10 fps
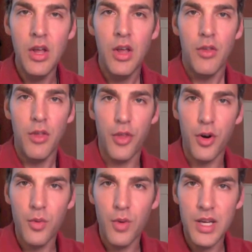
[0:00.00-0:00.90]
The
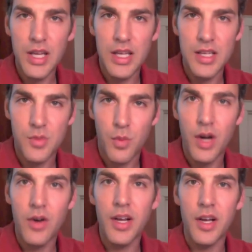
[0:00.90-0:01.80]
third one is
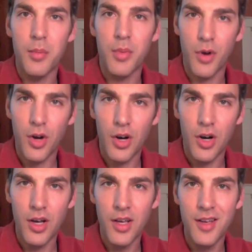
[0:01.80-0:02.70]
wearing a
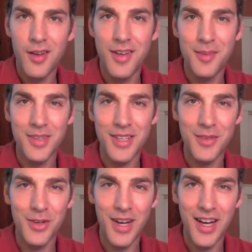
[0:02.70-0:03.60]
bra, believe
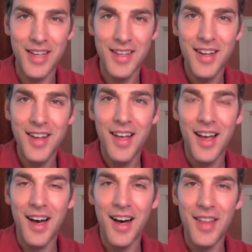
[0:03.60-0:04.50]
it or not.
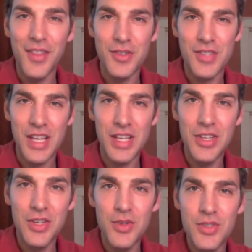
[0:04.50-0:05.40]
There's a
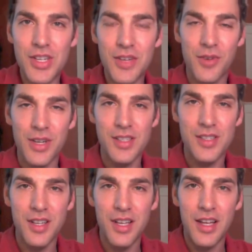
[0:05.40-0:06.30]
huge
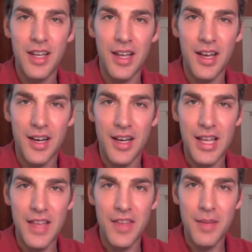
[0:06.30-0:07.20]
difference
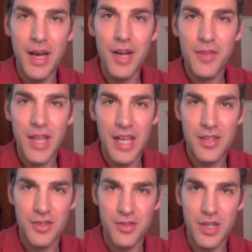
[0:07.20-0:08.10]
in the amount of
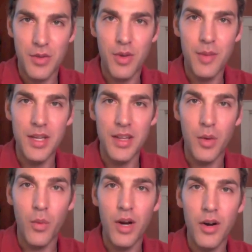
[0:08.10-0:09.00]
cancers in women
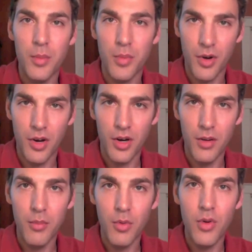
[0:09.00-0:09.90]
that wear a
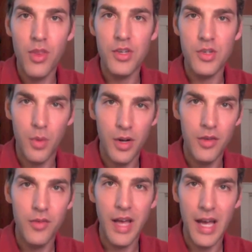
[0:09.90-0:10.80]
bra more than
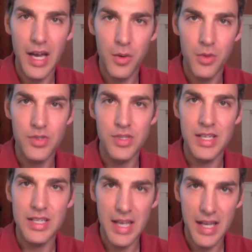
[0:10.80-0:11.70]
12 hours a
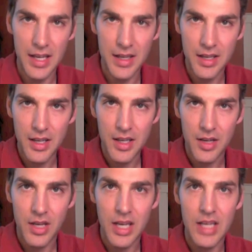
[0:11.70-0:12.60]
day.
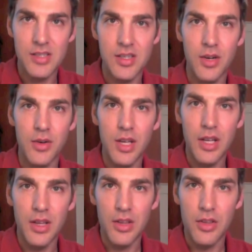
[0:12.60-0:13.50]
Okay, so
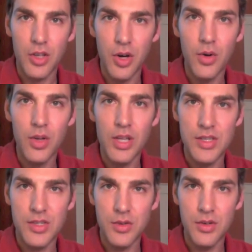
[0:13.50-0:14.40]
the goal
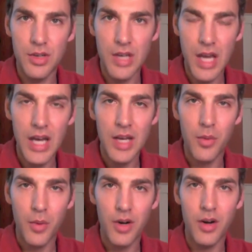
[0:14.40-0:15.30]
is to not
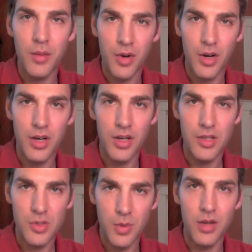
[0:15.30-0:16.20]
wear a bra
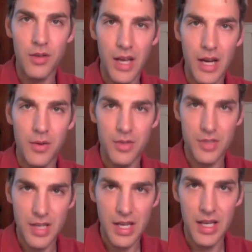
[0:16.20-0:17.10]
12 hours a
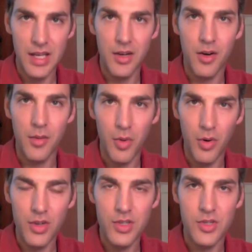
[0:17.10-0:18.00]
day or
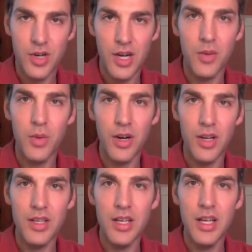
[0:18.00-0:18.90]
more, to try to wear
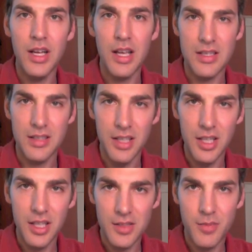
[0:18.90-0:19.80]
it as
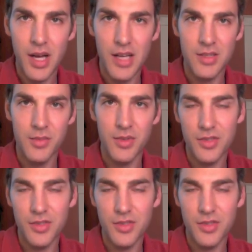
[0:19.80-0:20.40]
little as possible.